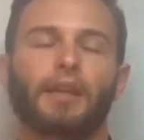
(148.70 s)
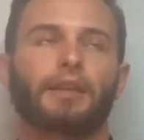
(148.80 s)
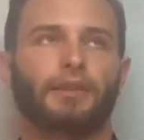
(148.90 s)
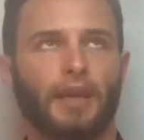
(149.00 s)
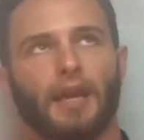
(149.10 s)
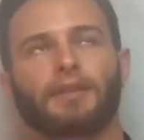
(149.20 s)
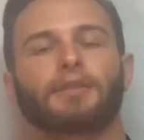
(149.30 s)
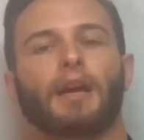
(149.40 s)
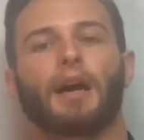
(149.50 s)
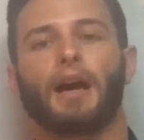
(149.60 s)

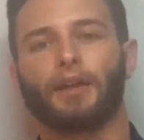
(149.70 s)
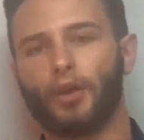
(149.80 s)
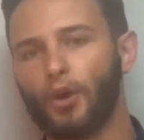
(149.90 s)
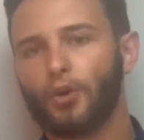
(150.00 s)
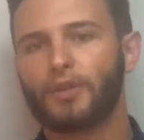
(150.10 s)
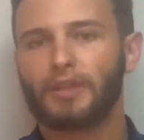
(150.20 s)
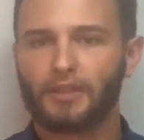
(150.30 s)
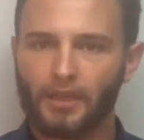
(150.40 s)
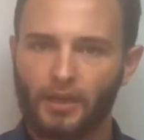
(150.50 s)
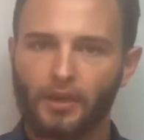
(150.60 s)
Yes, I know that
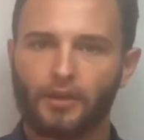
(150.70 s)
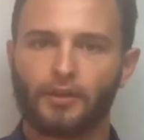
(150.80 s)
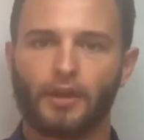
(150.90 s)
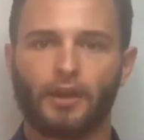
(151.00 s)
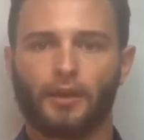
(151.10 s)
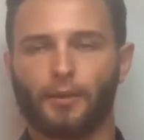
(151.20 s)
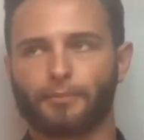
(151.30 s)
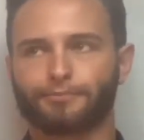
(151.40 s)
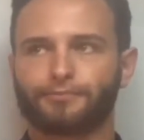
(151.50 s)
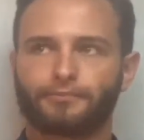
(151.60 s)
there
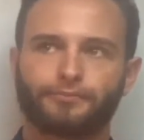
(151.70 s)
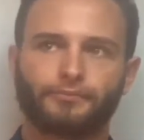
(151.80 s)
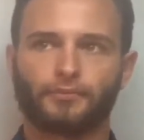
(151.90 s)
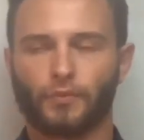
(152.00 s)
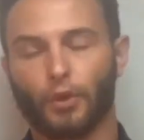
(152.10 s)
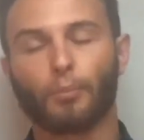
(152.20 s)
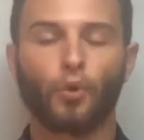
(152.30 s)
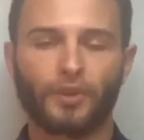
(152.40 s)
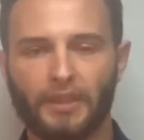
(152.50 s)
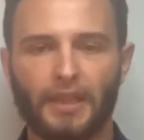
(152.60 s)
are
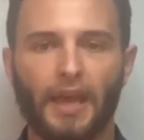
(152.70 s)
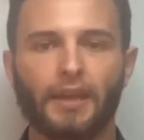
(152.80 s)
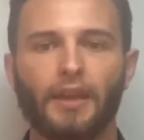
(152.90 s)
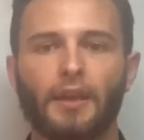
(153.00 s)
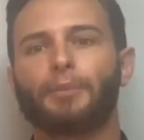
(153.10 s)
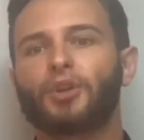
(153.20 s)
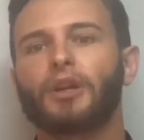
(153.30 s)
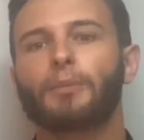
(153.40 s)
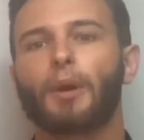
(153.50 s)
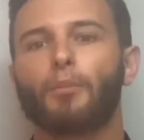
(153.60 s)
more than that. I'm
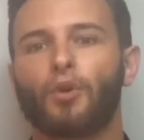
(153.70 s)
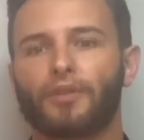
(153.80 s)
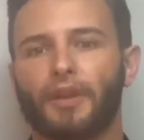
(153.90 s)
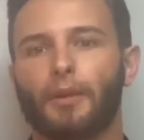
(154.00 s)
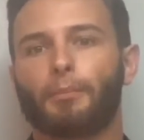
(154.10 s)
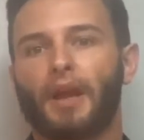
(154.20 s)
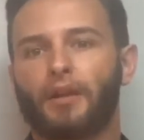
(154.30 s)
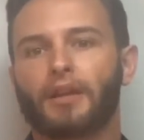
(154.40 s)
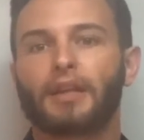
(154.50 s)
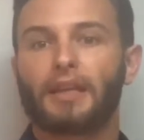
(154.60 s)
talking about more of the
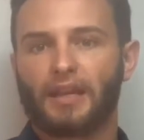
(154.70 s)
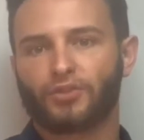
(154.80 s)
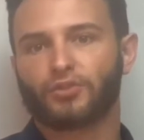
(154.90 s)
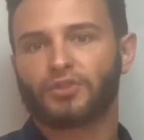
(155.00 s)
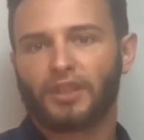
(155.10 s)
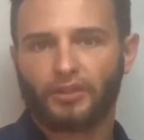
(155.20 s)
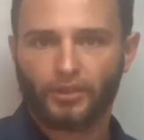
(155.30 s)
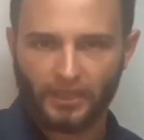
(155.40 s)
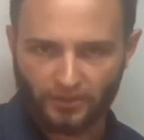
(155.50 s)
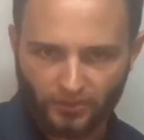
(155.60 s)
American National
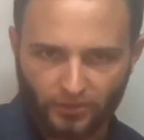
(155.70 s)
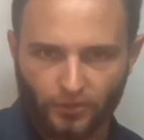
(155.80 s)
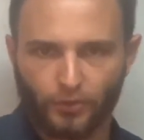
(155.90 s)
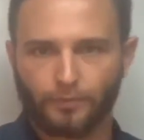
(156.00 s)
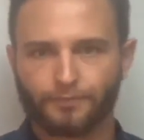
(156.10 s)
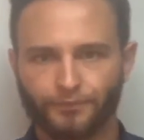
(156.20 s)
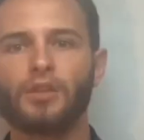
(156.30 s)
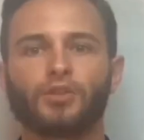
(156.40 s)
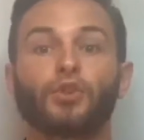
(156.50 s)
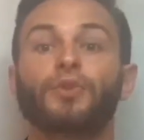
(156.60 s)
Standard Institute.
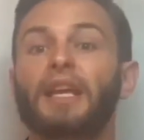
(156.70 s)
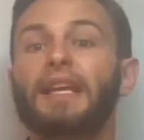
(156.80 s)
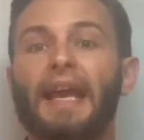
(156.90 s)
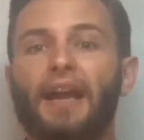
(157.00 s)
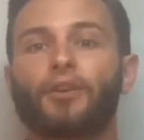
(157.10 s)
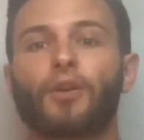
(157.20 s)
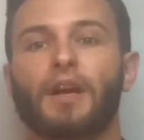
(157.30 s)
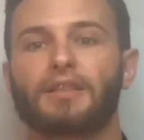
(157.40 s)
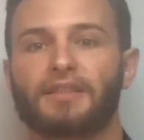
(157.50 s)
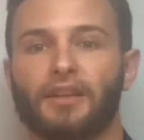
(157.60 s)
So they
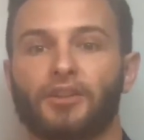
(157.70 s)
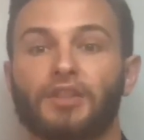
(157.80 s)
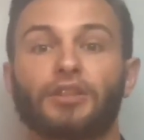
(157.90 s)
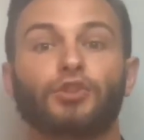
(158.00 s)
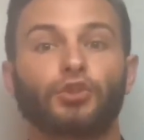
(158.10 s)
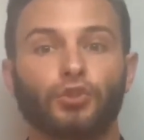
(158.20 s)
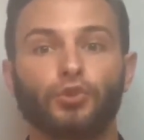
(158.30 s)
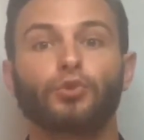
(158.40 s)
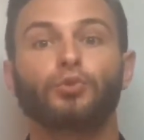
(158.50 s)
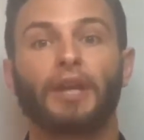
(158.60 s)
categorize stairs in
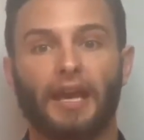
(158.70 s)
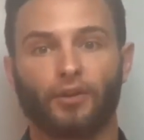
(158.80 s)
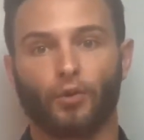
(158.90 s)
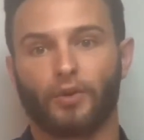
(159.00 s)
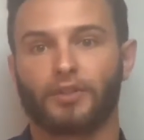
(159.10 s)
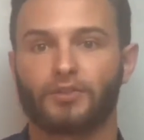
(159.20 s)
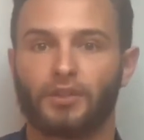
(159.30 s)
2 categories.